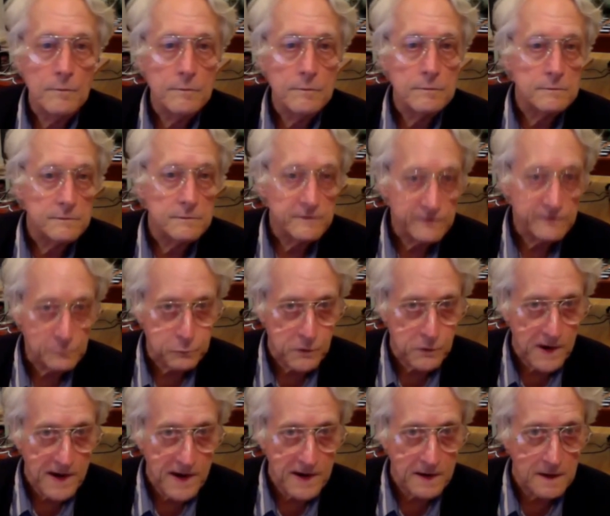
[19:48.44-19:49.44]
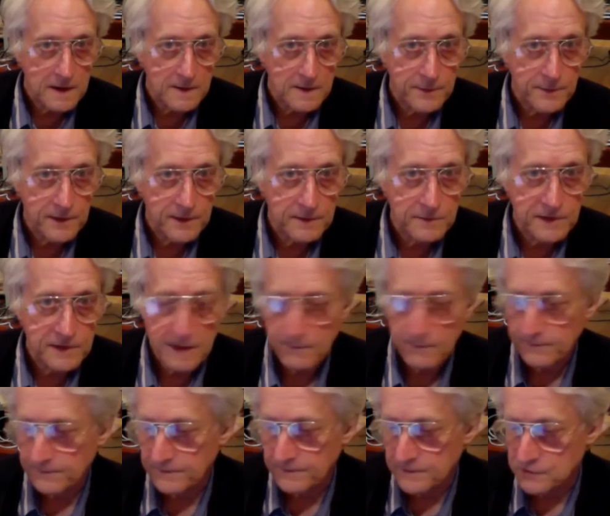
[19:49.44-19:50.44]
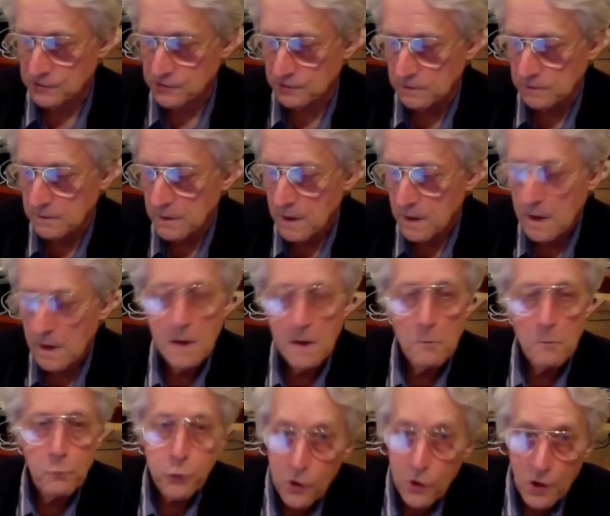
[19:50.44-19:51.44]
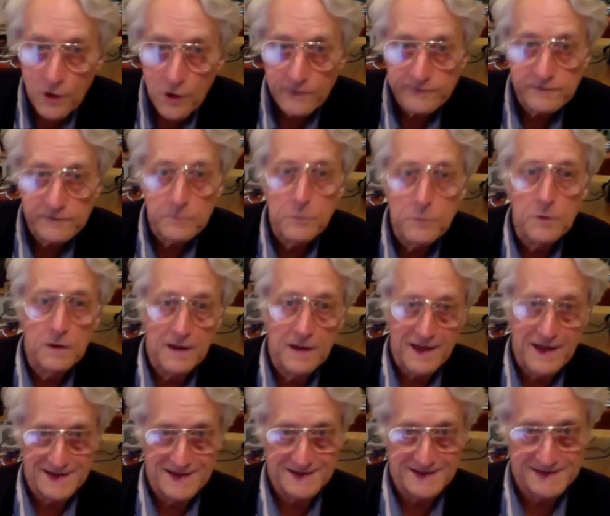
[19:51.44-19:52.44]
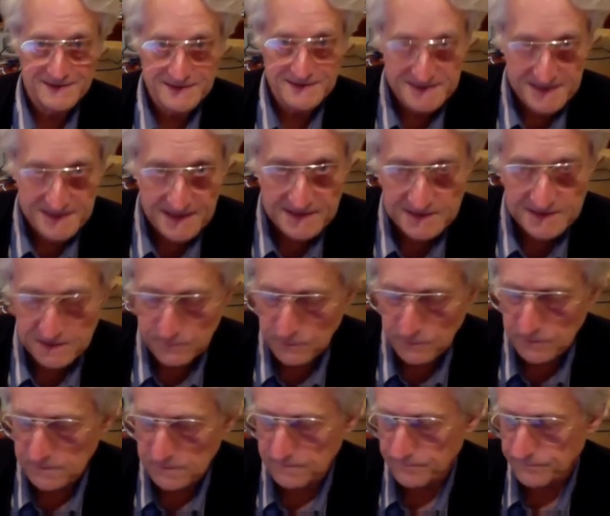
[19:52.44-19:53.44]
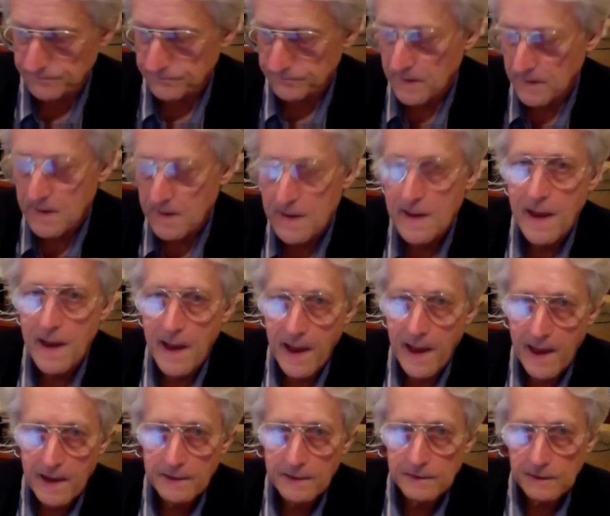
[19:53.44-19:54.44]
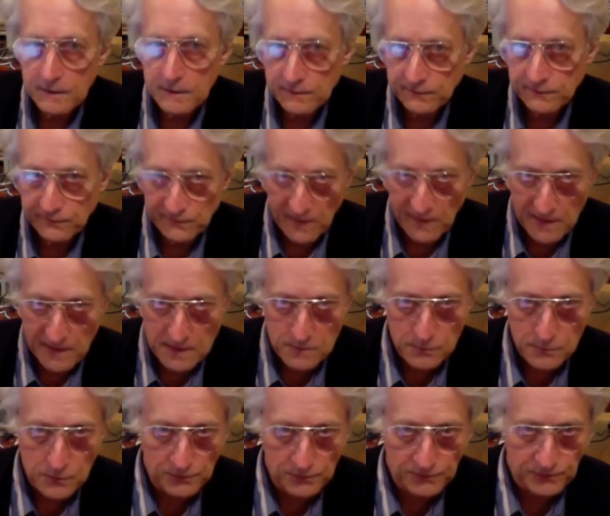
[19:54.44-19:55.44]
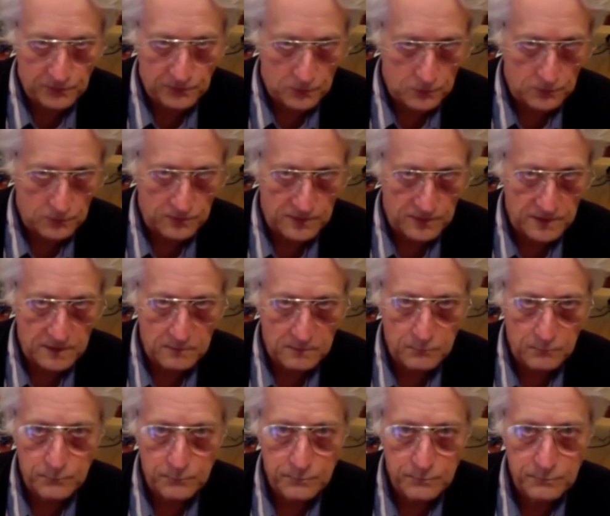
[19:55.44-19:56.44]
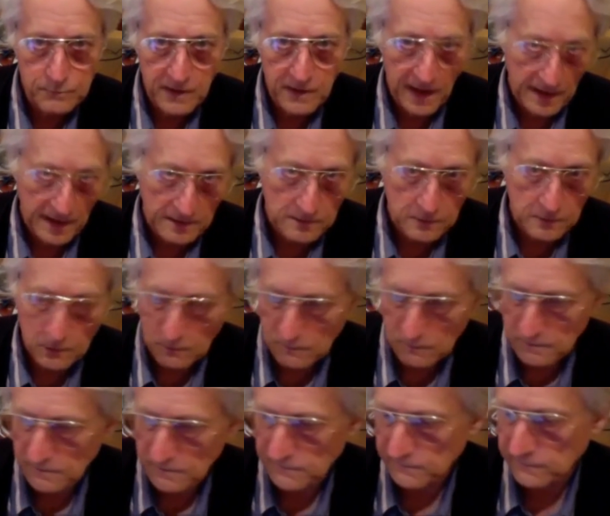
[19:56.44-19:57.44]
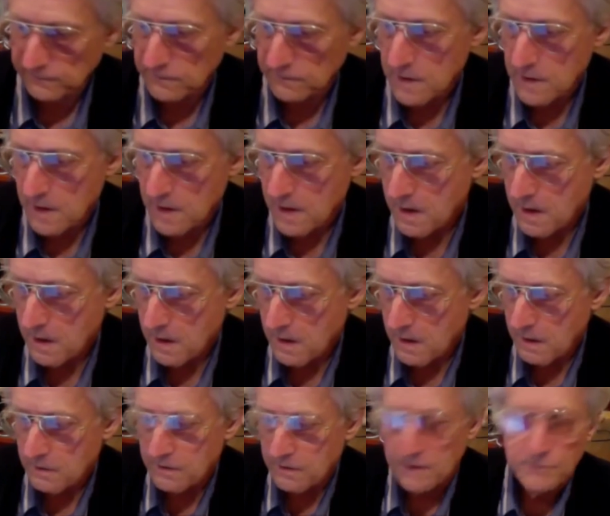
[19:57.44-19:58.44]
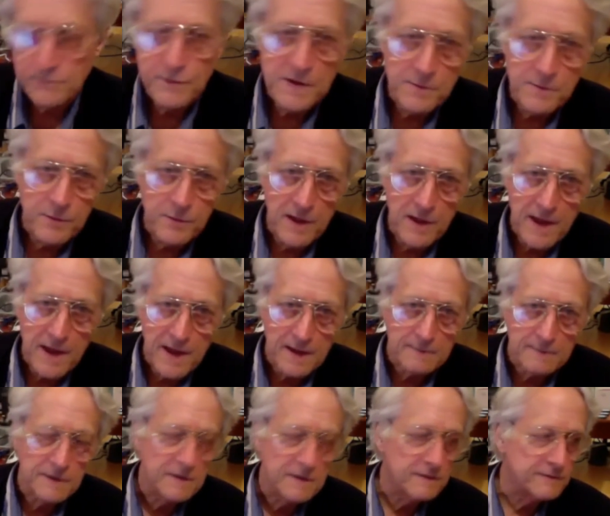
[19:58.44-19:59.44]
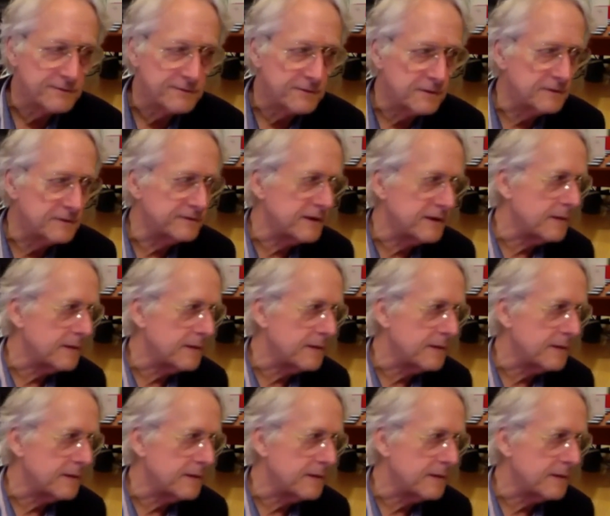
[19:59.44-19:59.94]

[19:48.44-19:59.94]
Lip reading: sprang up and became a tradition, plausible and extensible, and assignable to the categories that people had. Because, for example,